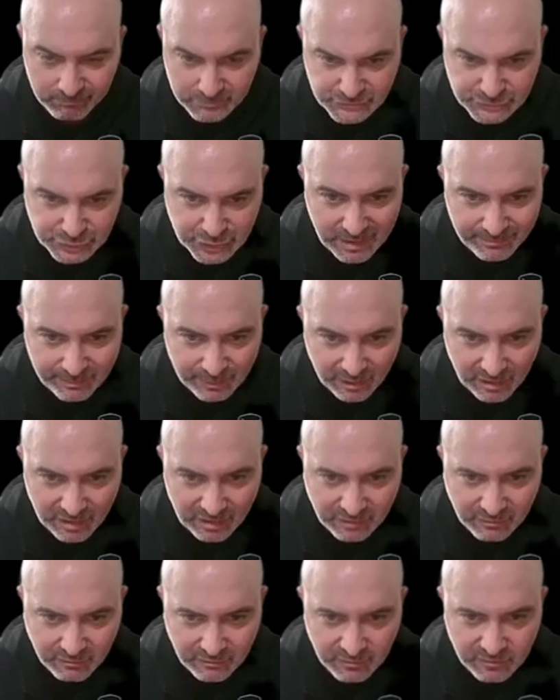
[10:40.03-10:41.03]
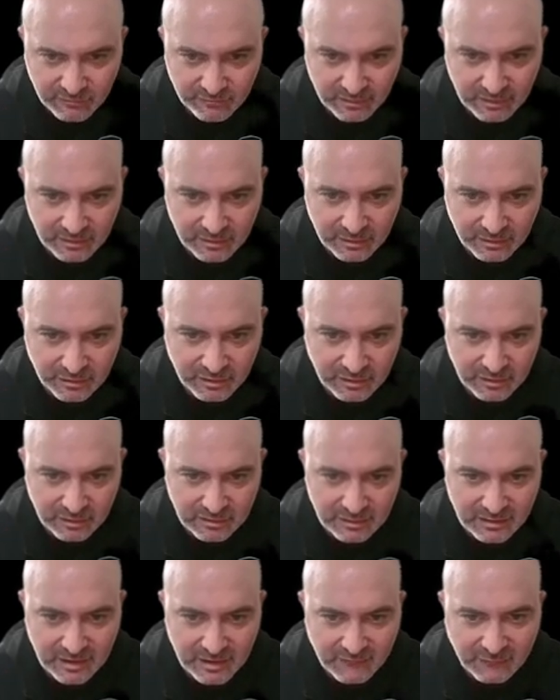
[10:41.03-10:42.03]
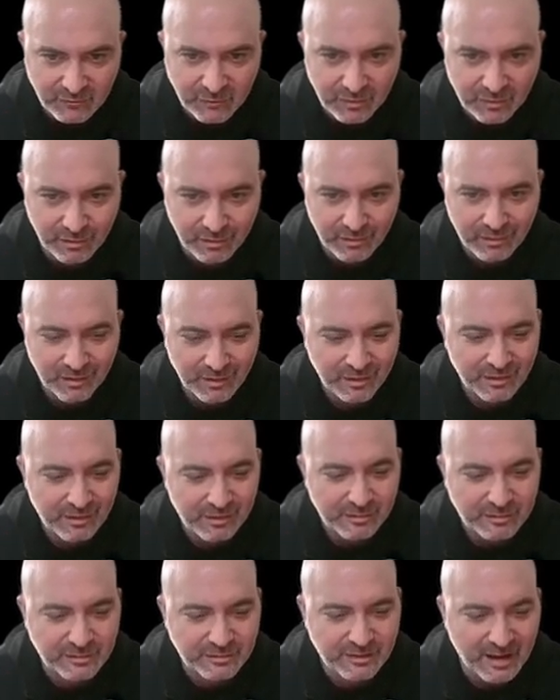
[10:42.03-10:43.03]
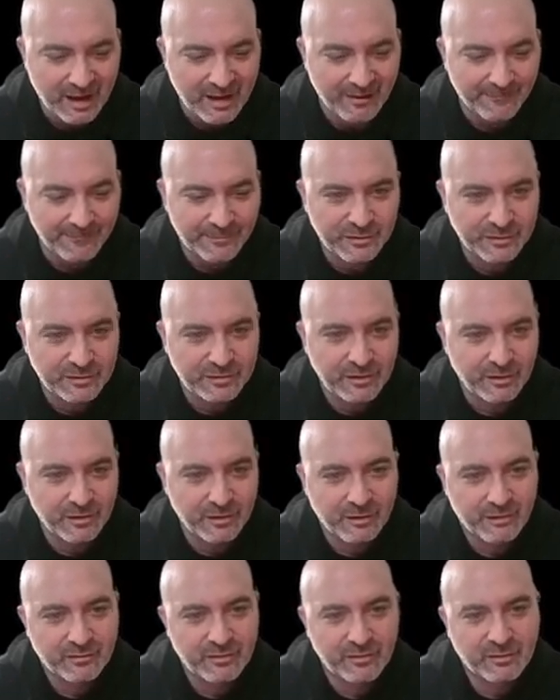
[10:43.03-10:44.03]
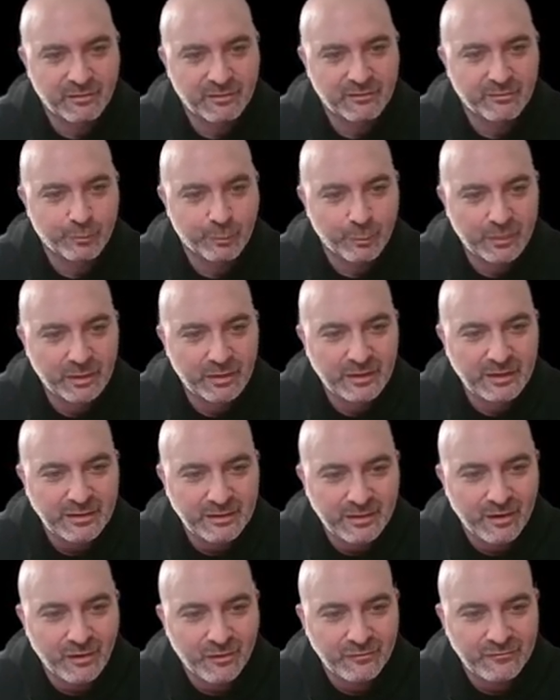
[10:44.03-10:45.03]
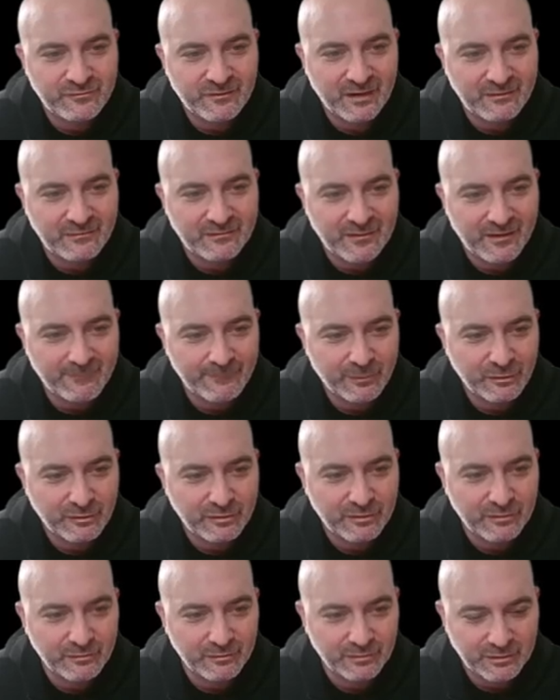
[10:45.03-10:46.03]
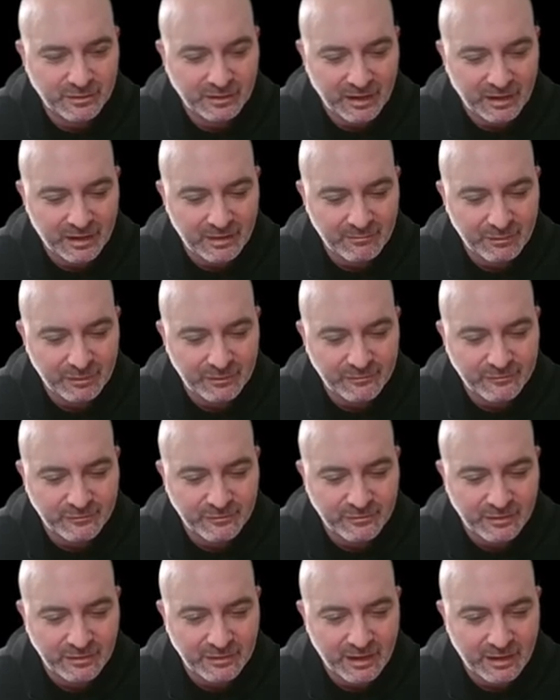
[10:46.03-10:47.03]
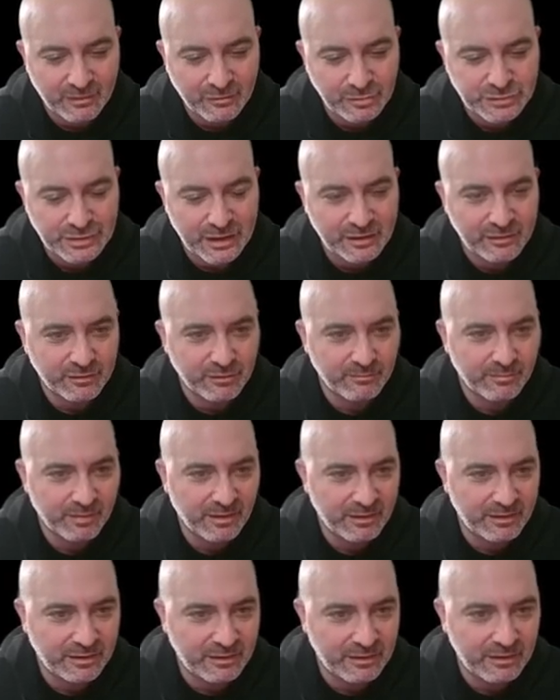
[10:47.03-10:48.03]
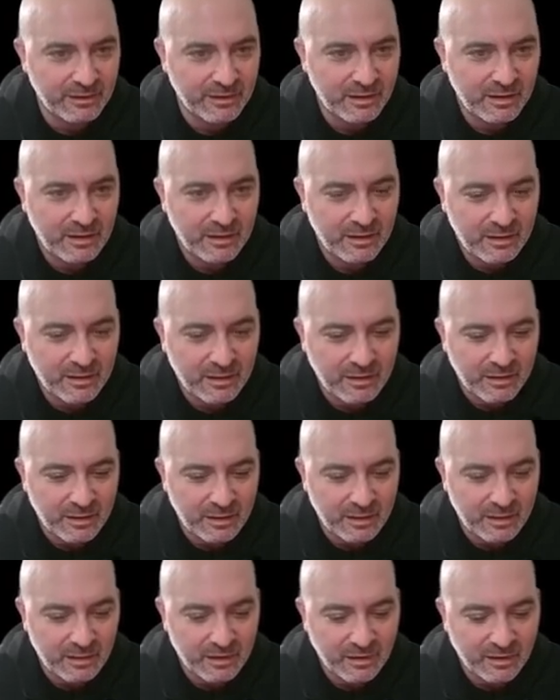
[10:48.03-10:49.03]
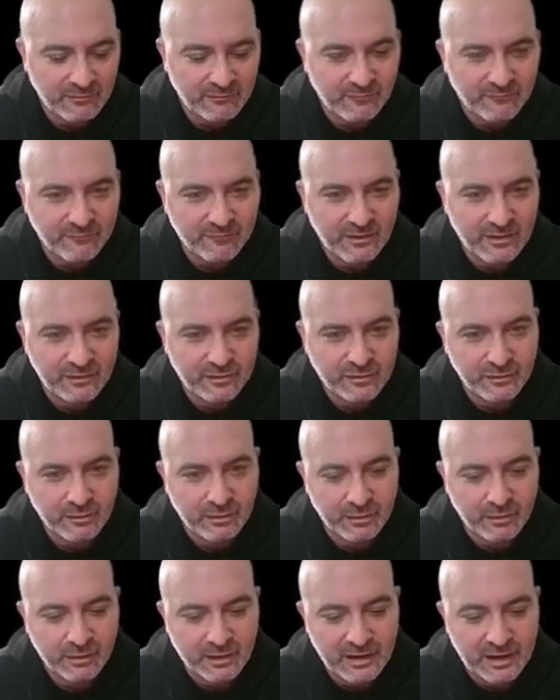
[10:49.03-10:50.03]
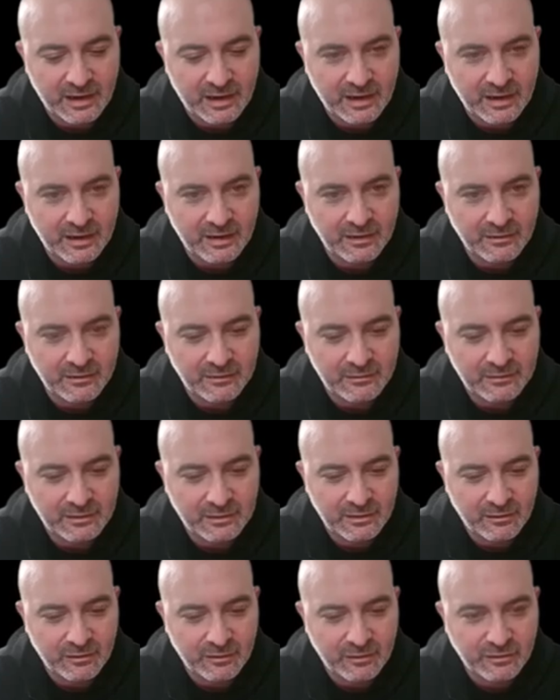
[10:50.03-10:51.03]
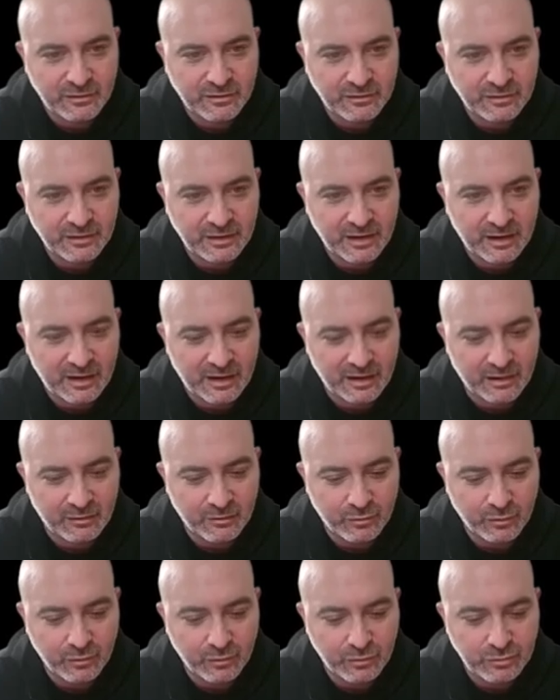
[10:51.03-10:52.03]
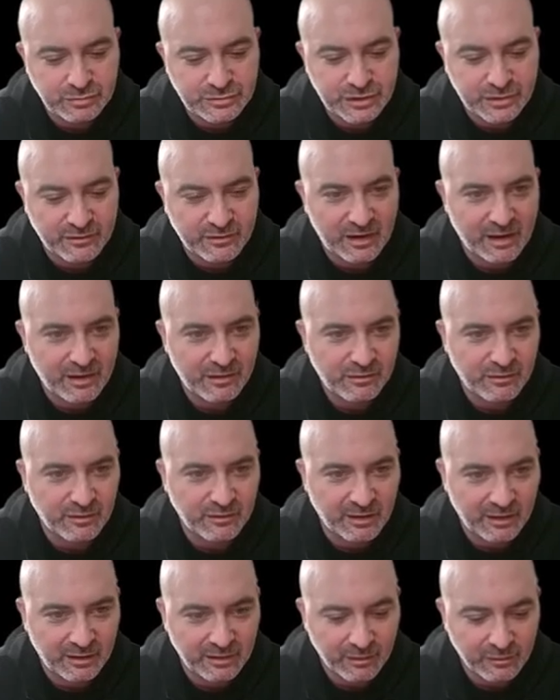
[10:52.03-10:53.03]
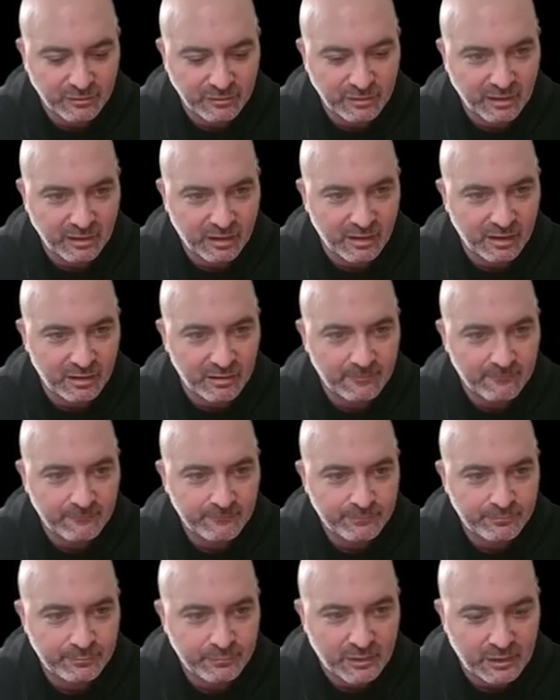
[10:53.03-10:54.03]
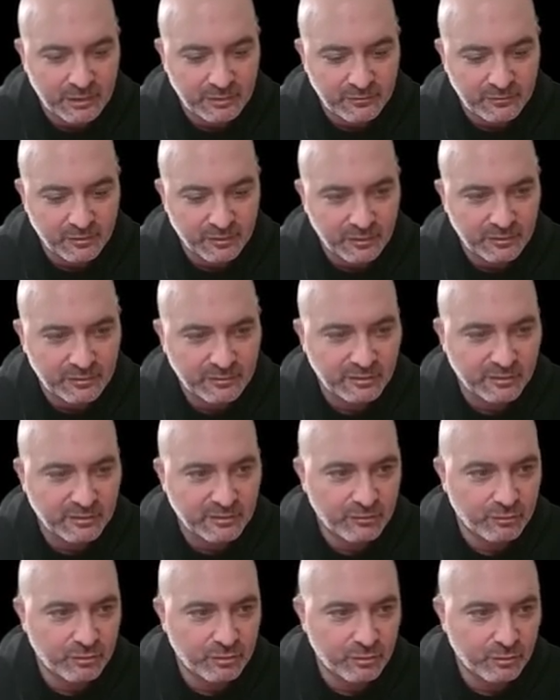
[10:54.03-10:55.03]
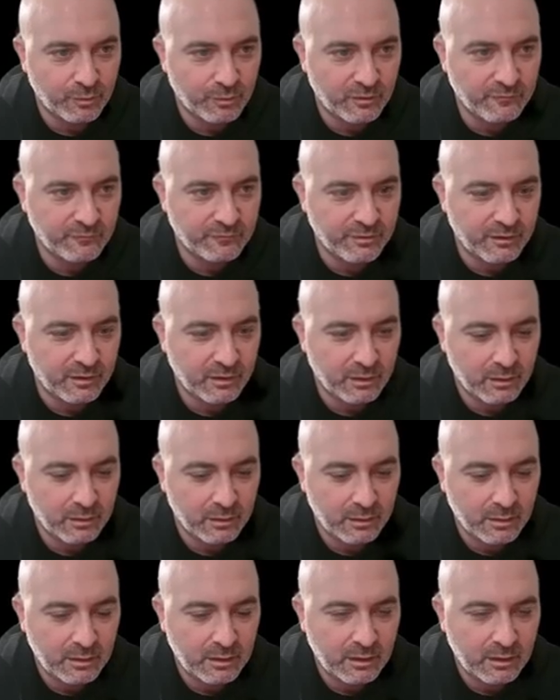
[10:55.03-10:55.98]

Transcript: drop your eyes to his feet. You see he never stops. There's really no dead tempos to his game. He's just an Energizer bunny of a fencer. And, you know, this is a guy who just, as the day goes on, endurance is through the roof there.